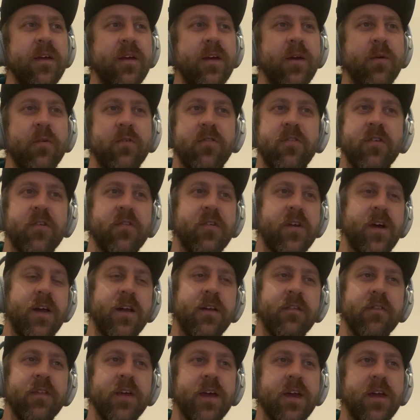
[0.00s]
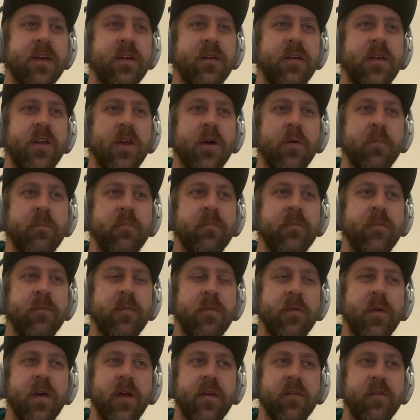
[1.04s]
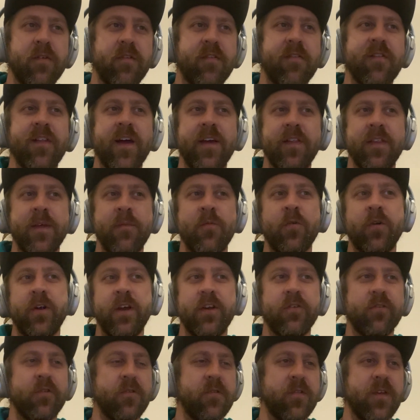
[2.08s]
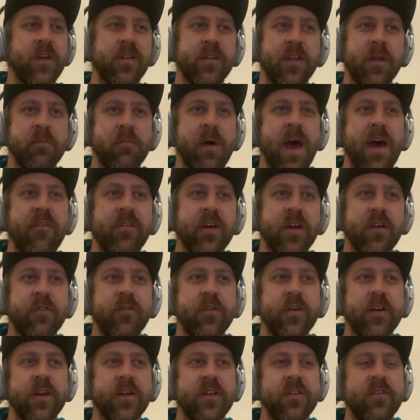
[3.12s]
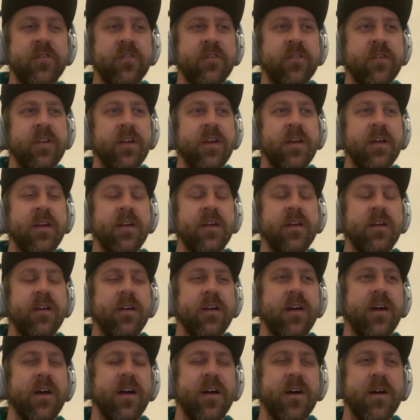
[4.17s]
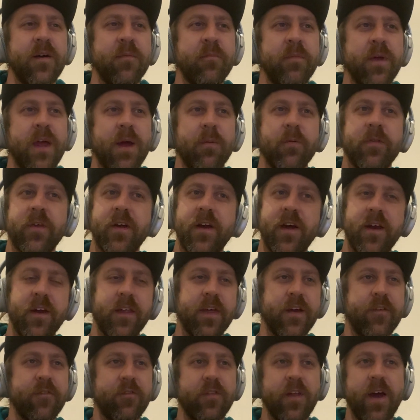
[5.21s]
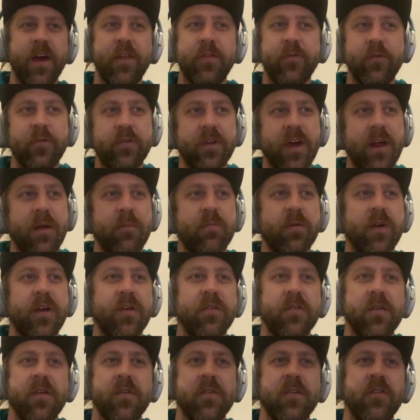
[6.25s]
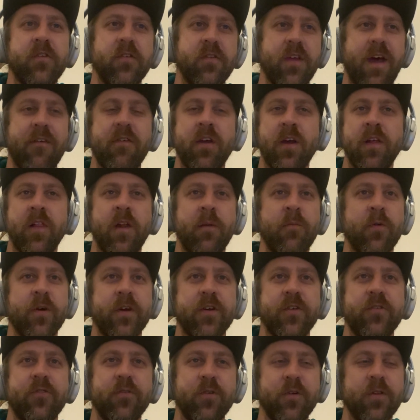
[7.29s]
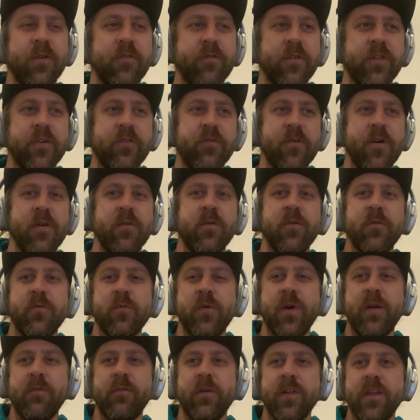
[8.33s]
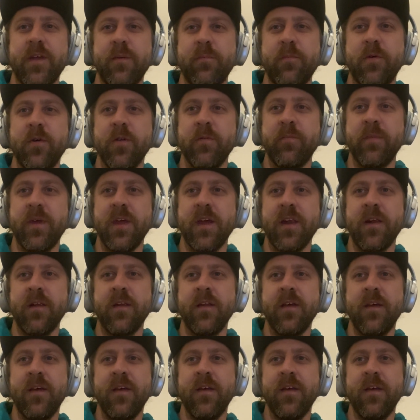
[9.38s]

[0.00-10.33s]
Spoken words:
it was just kind of like, you know, slightly more interesting than Mavic footage. Being able to kind of like fly through tight places and just having a lot more control over the drone was what really pulled me in.